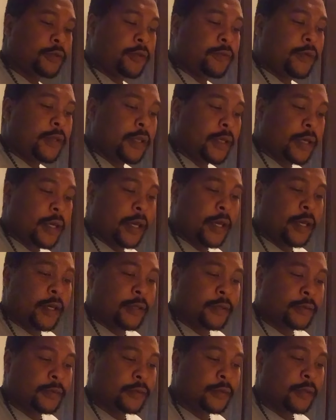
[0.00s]
You really
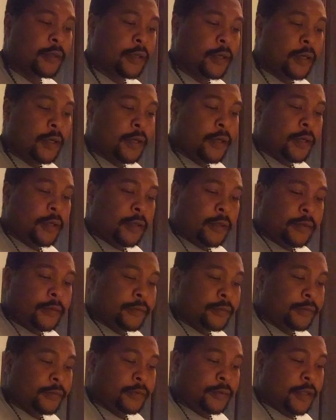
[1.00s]
can.
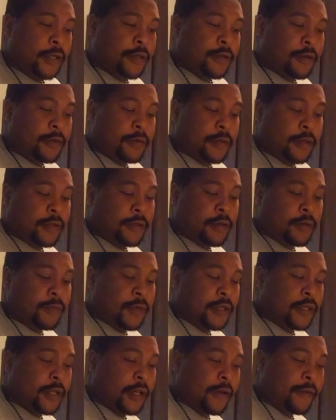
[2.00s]
It's gonna
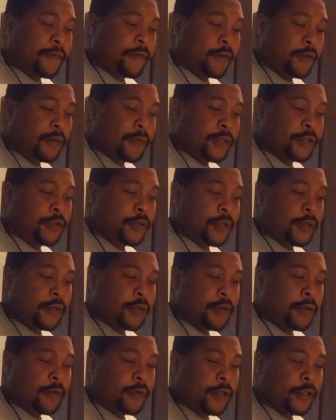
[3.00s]
be tough for you, but you can
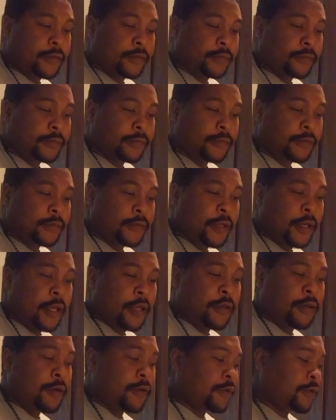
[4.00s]
do it.
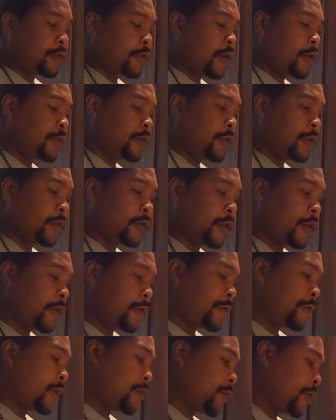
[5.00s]
And you're going to grow. You're going to
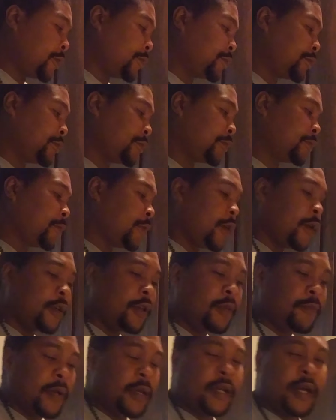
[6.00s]
learn from it.
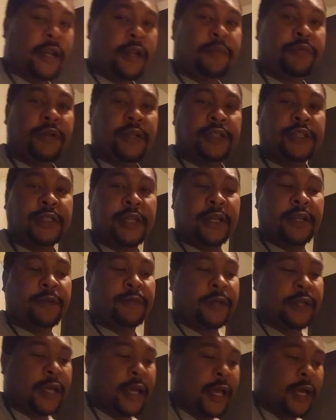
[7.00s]
You may not appreciate
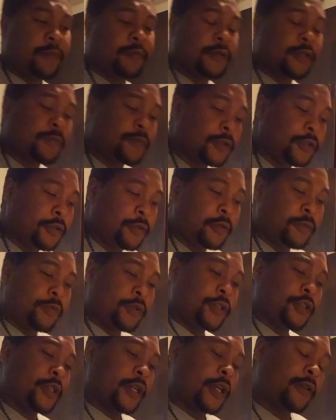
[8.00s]
it when it happens, but you'll
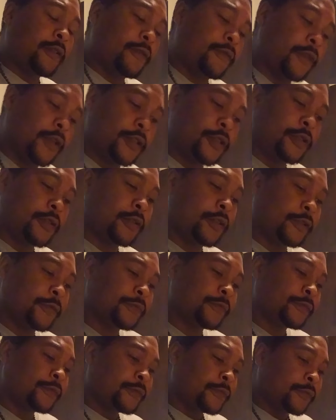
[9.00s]
appreciate it eventually.
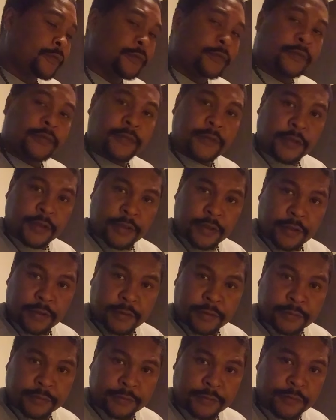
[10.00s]
Sure.